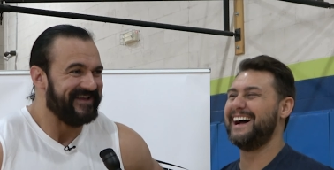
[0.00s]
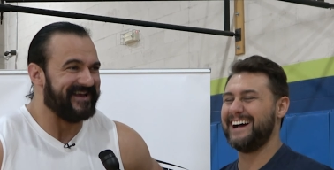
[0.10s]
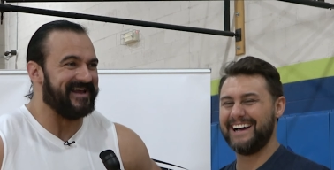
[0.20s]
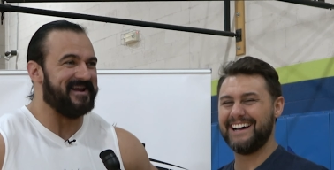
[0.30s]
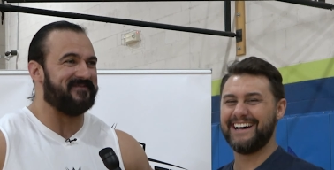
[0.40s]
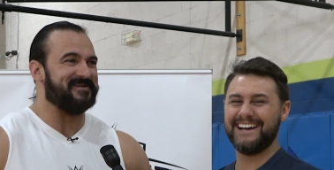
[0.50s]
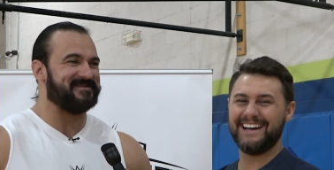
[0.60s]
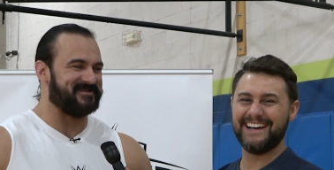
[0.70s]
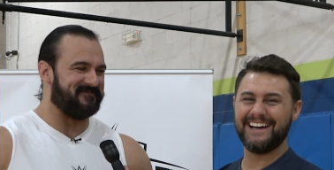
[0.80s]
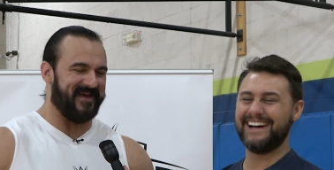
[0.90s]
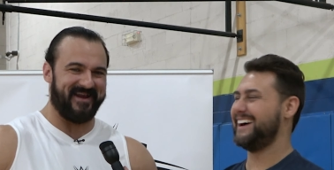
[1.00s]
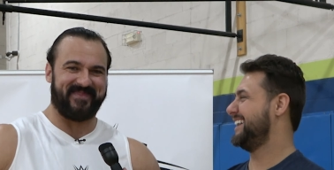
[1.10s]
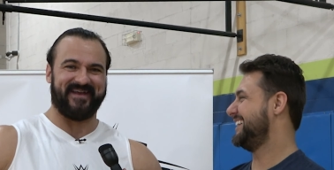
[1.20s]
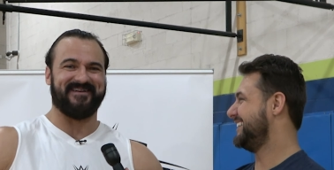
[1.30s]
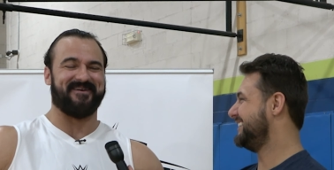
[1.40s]
Speaker 1: you can never assume
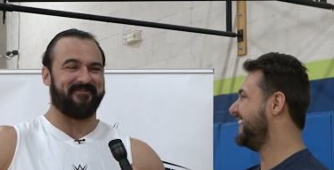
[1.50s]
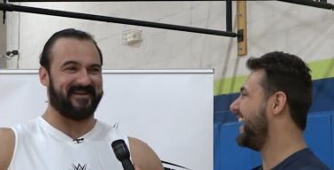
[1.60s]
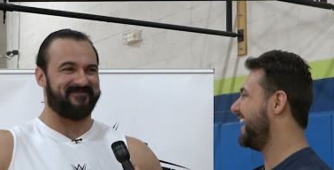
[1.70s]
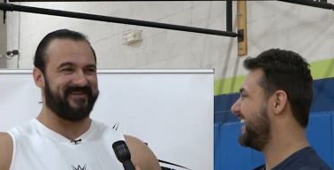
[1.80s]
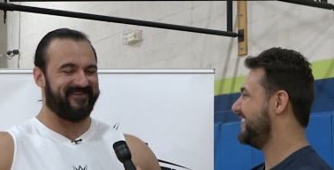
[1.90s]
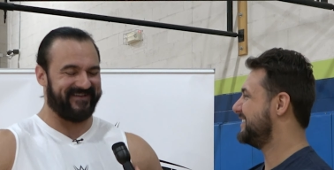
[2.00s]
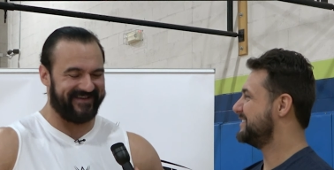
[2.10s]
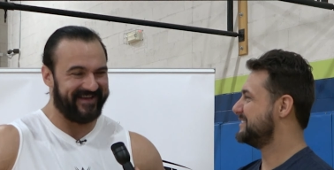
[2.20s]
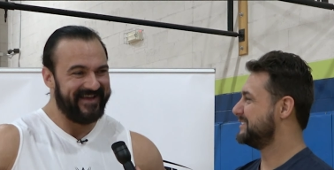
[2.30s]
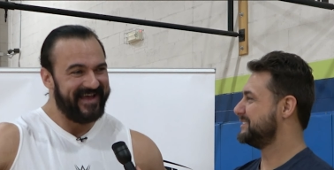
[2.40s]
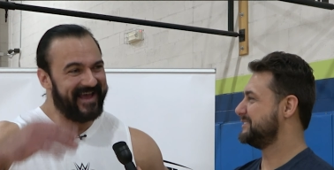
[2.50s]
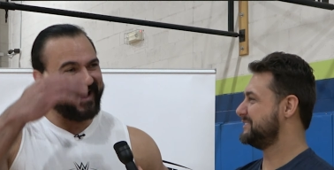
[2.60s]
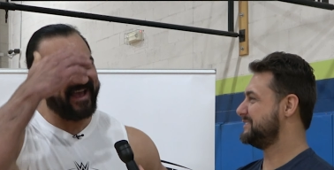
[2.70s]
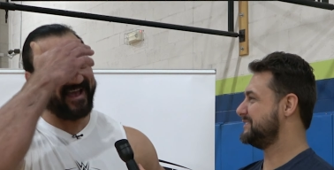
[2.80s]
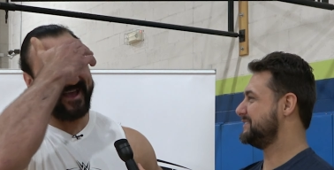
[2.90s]
anything in WWE. Yeah.
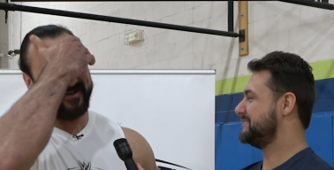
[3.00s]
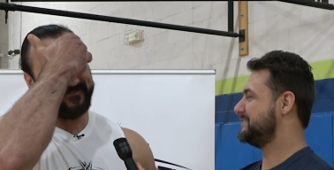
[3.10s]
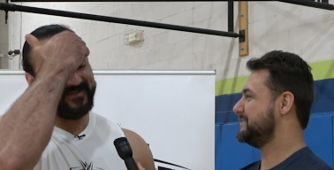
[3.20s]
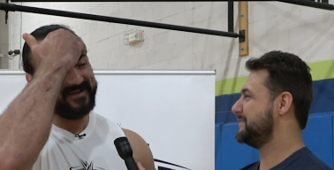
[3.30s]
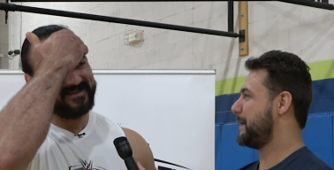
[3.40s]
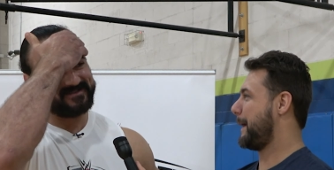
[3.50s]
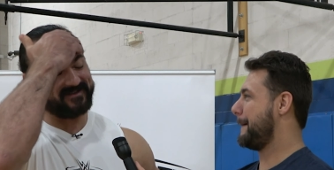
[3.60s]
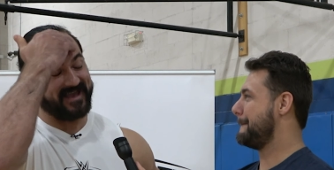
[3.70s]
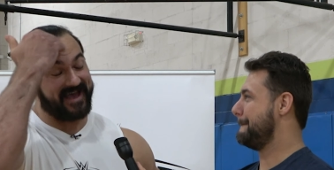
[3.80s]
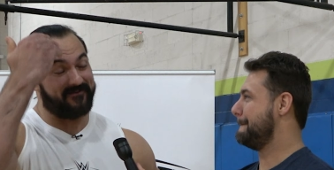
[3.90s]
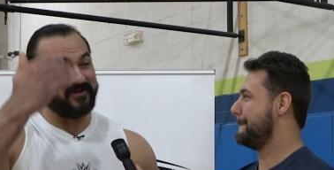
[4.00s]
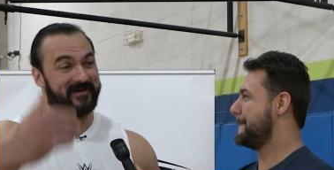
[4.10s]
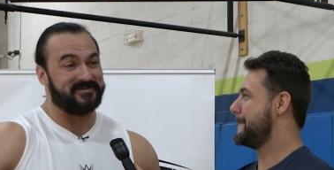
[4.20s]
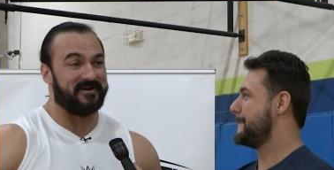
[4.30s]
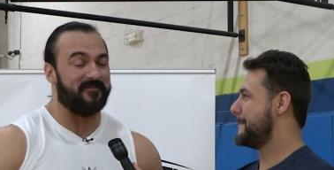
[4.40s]
Um, so yeah, I want to
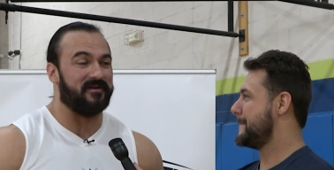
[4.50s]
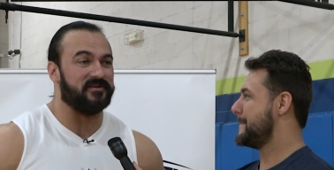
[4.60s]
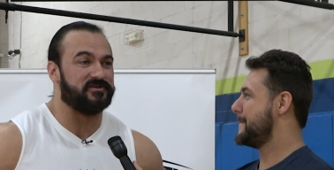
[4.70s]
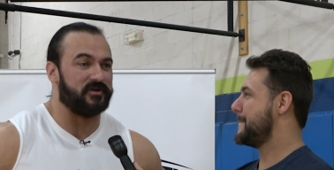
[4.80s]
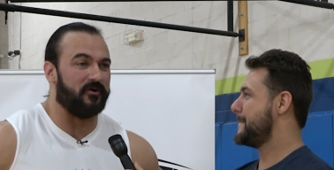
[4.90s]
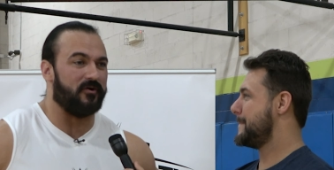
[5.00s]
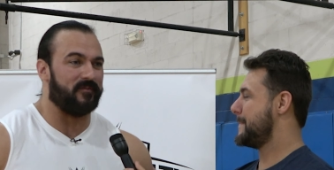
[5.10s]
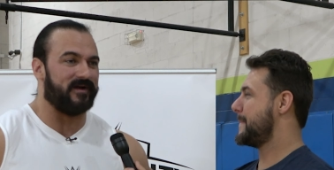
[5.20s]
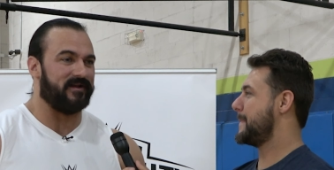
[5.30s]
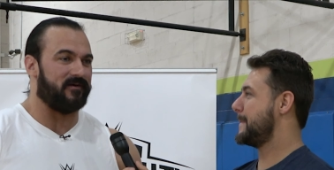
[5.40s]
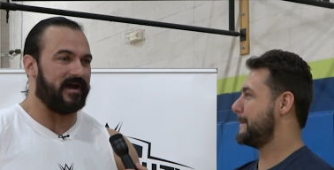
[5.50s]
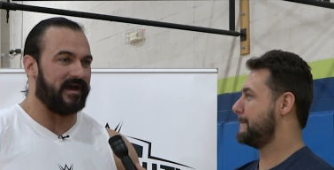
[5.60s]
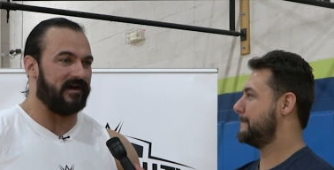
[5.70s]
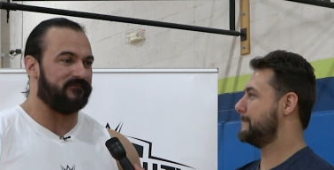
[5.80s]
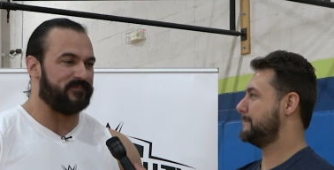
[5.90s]
make sure I'm on the show. But you know, I
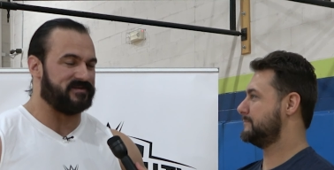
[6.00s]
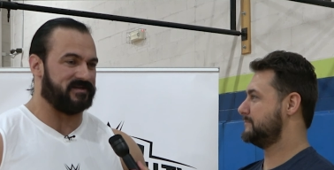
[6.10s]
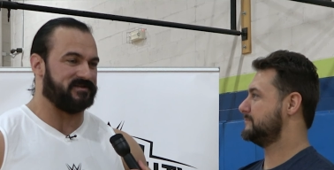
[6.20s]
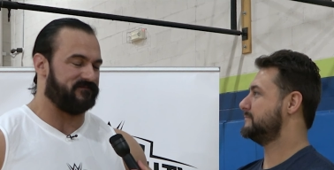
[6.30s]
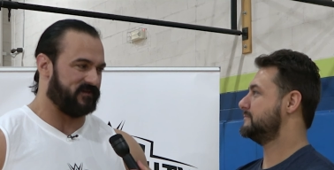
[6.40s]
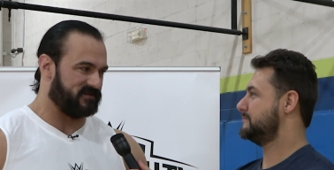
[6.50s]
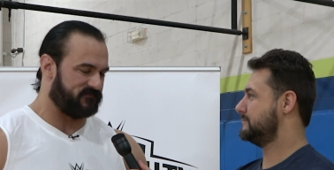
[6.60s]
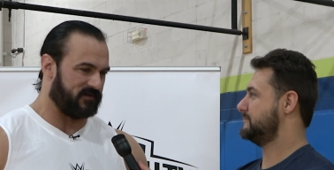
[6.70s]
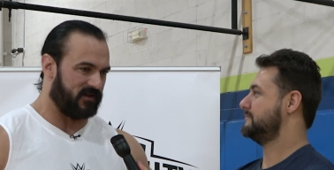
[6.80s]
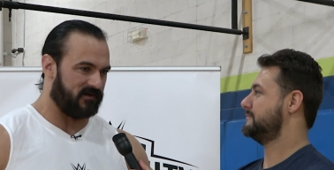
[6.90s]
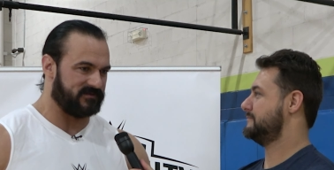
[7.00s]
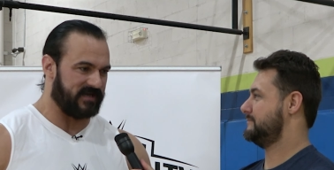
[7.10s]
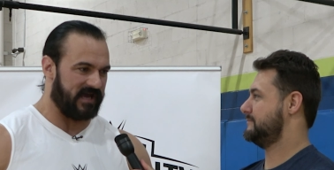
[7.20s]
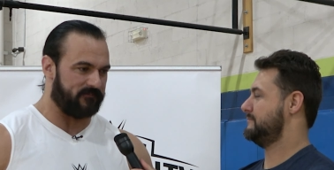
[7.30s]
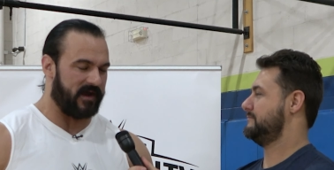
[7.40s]
have petitioned for this for a long
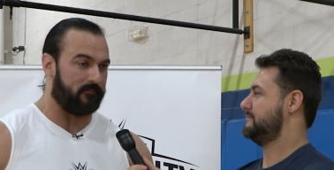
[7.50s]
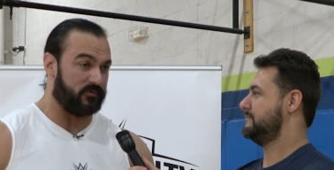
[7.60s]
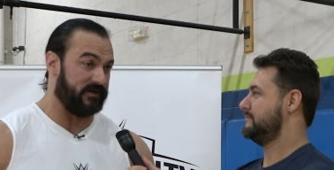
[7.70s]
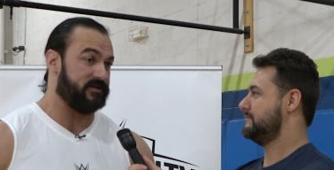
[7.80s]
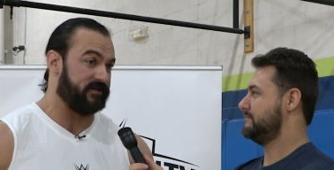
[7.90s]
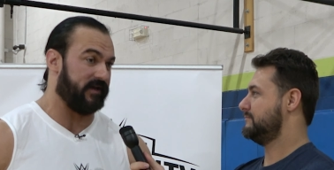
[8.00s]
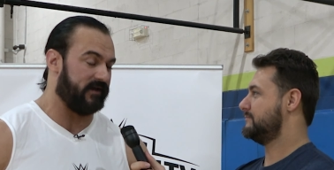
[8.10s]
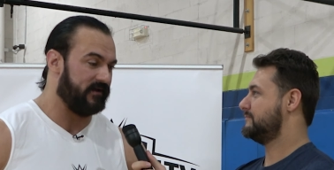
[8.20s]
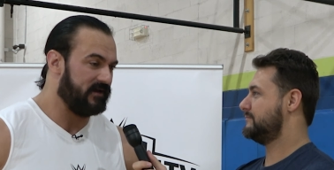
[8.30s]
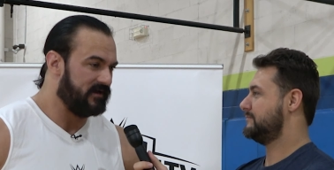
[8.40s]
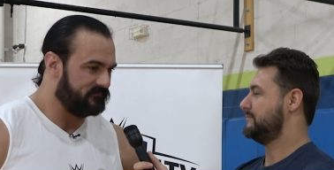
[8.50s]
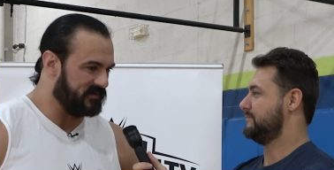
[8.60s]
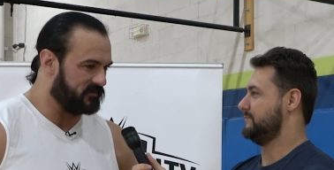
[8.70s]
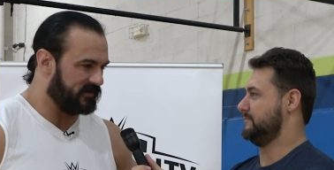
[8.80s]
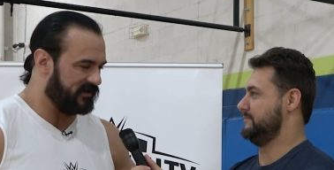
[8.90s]
time. I appreciate
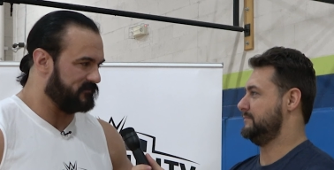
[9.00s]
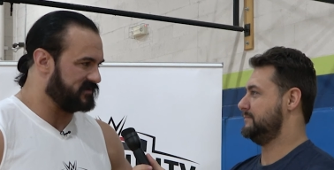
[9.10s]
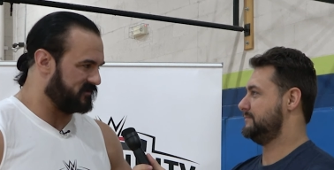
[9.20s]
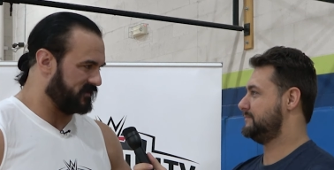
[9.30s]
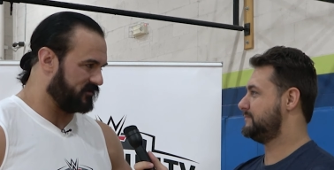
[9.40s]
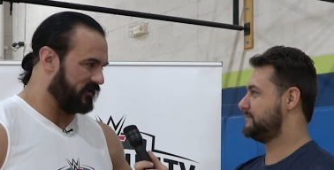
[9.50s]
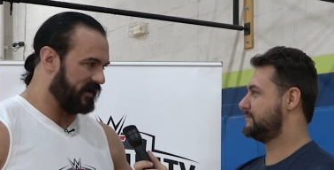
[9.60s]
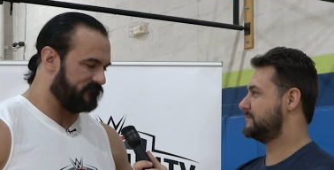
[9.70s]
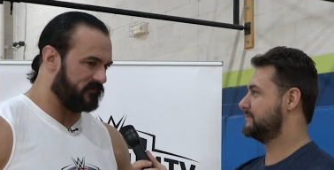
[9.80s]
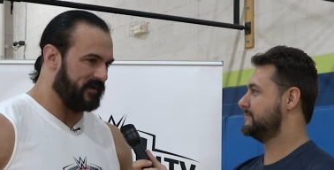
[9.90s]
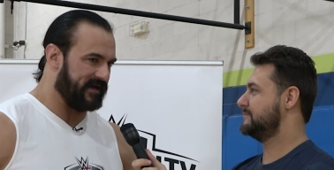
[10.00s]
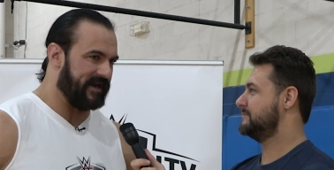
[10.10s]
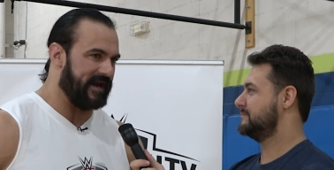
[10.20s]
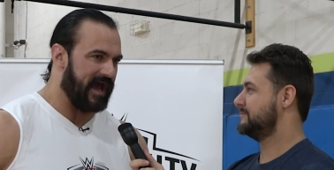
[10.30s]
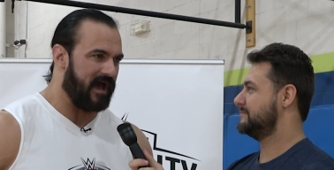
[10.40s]
people that give me some of the credit for
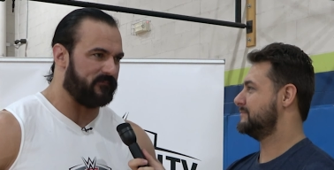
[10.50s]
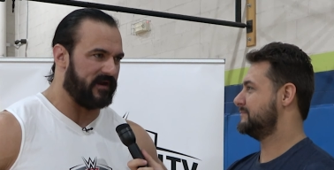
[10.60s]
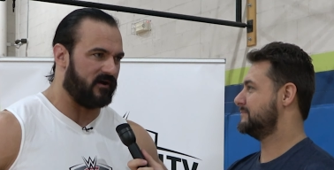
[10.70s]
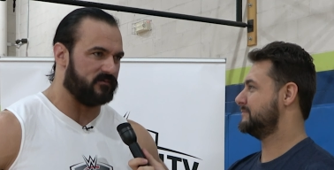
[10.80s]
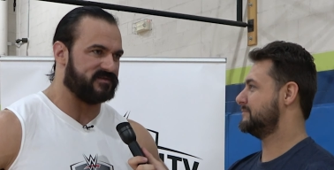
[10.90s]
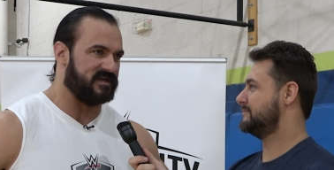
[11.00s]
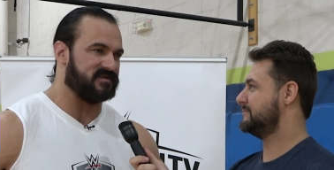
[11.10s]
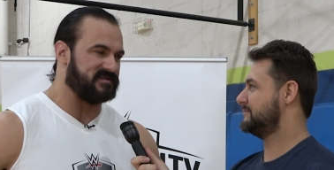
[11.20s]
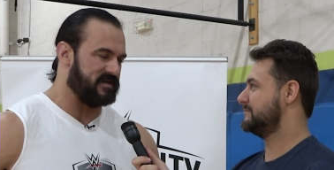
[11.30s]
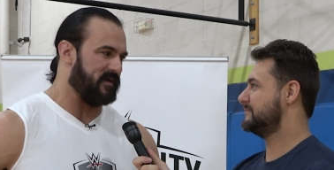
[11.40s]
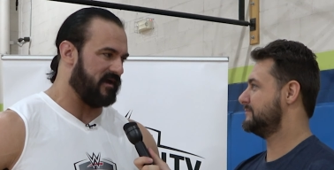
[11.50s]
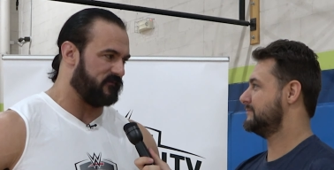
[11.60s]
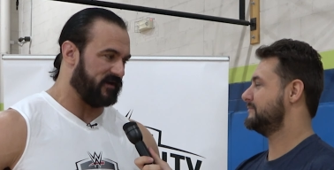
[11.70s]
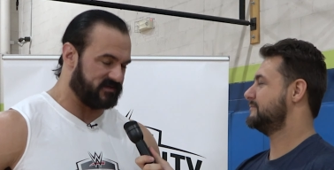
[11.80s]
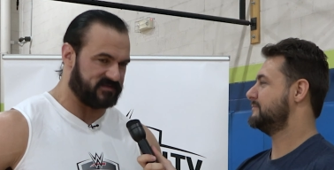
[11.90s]
making it happen. I always say it's a team
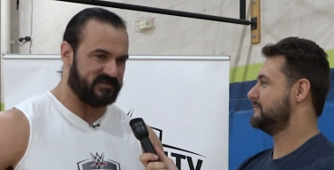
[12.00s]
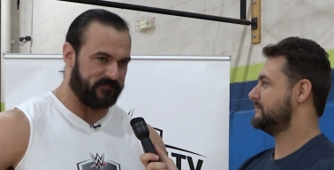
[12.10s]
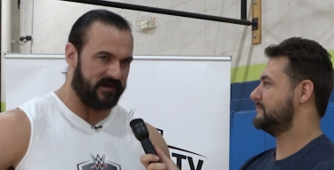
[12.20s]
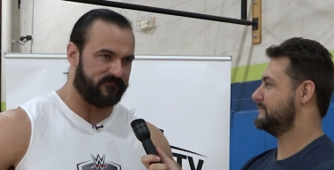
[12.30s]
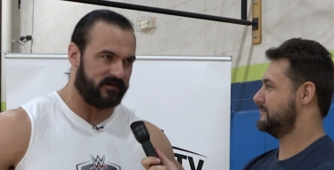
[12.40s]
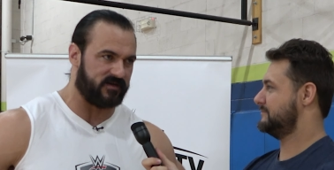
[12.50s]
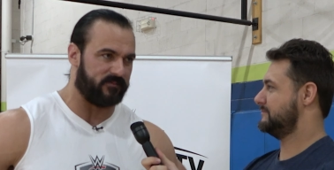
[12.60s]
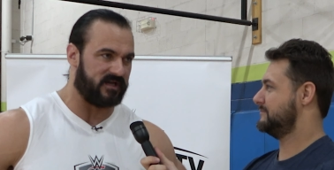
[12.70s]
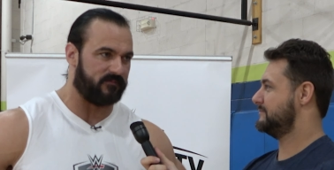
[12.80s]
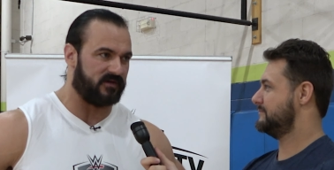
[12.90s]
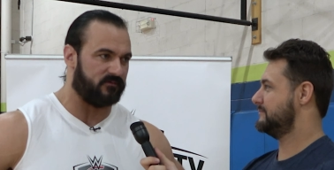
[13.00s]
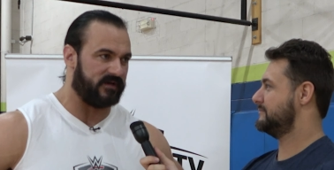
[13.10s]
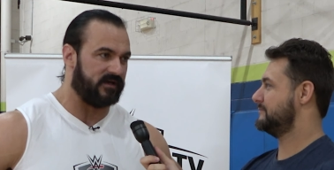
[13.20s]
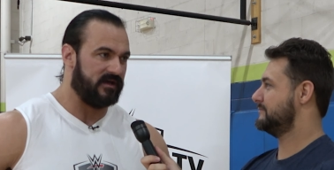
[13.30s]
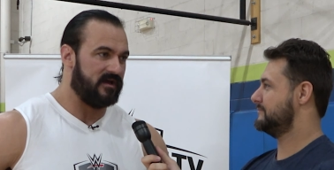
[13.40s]
effort. It is a team effort at WWE.